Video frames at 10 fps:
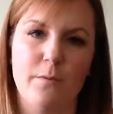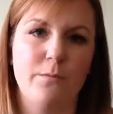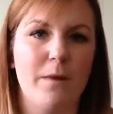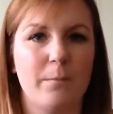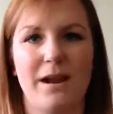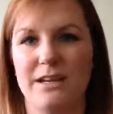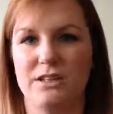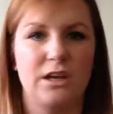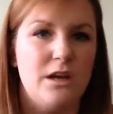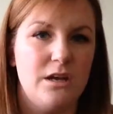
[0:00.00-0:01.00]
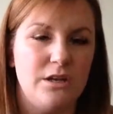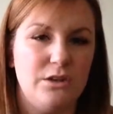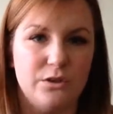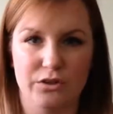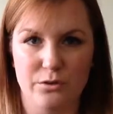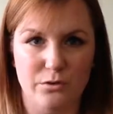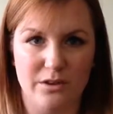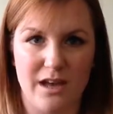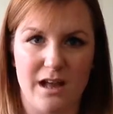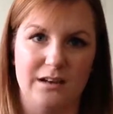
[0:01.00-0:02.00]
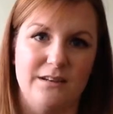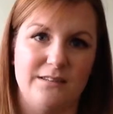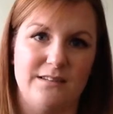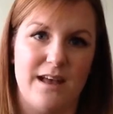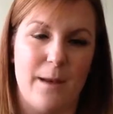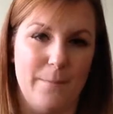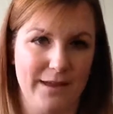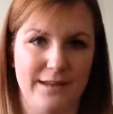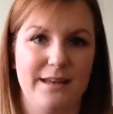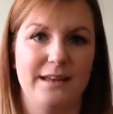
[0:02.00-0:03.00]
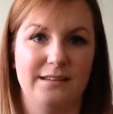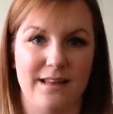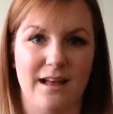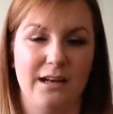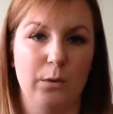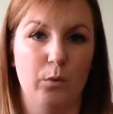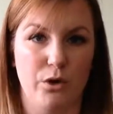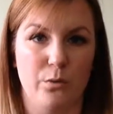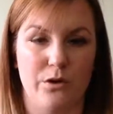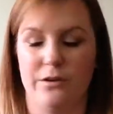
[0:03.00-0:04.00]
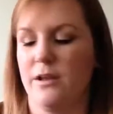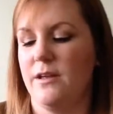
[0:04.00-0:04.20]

But with MAC palette you can choose all the colours and make it exactly what you want.